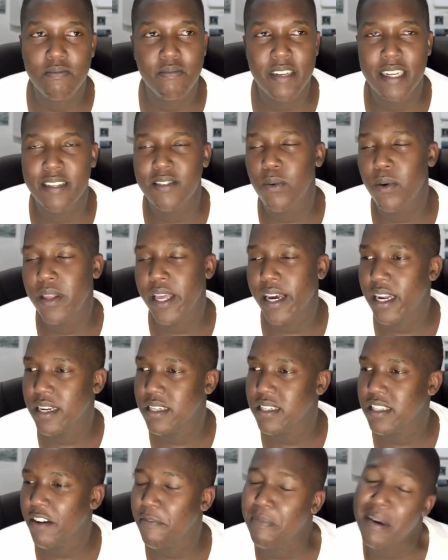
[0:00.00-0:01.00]
And all that kind
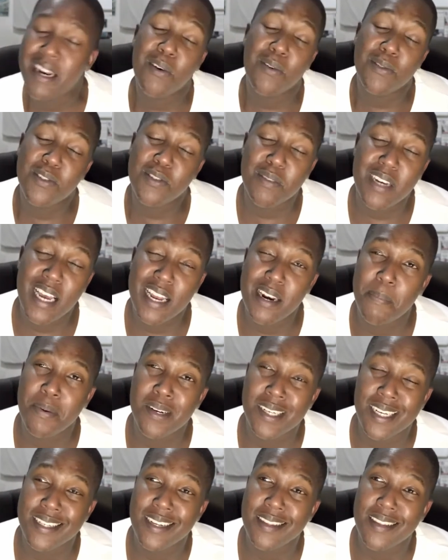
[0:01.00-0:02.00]
of stuff. But I also kind of
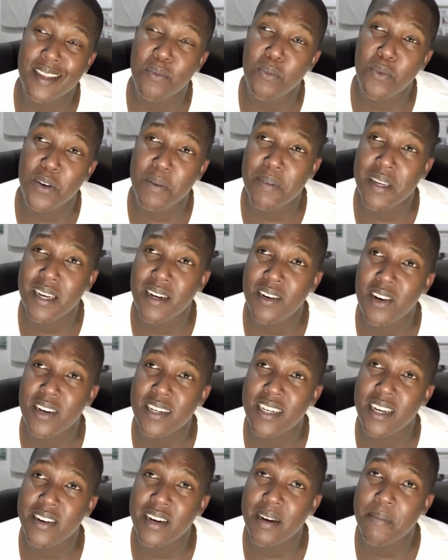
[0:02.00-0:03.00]
predicted there would be a
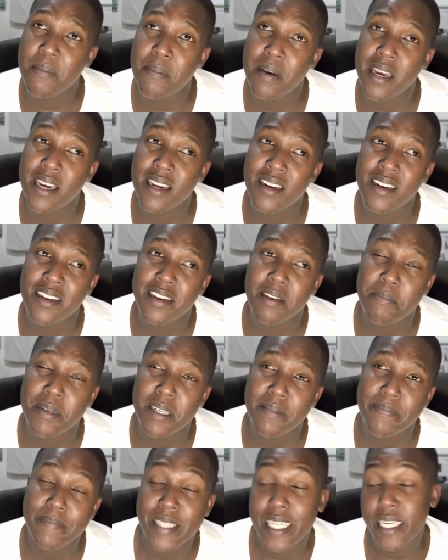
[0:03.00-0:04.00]
lockdown coming back in here,
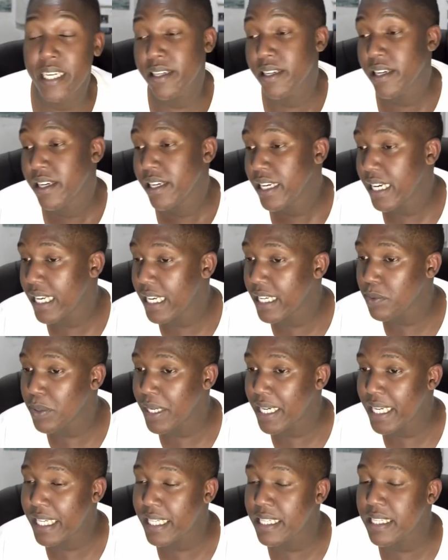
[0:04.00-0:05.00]
but yeah, it is
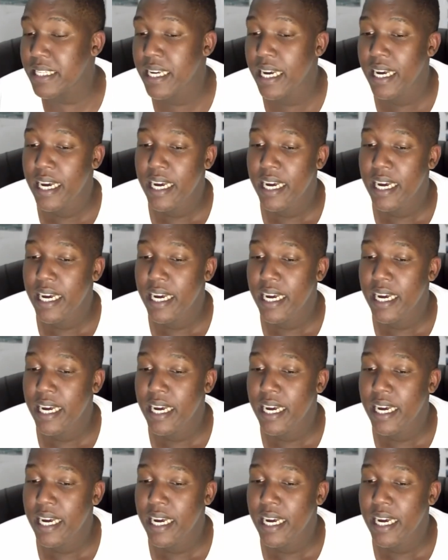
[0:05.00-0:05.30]
what it is.